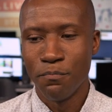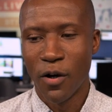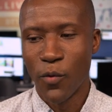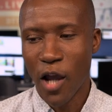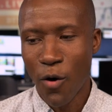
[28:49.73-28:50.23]

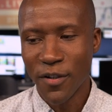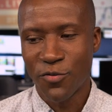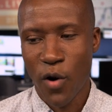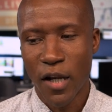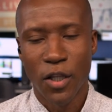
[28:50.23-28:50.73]
but we always
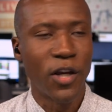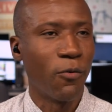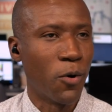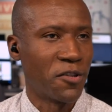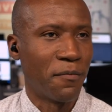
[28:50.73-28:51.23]
try to look at
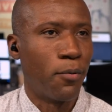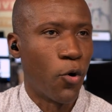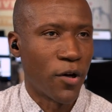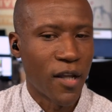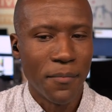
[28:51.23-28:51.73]
where
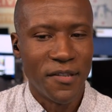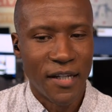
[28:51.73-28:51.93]
support comes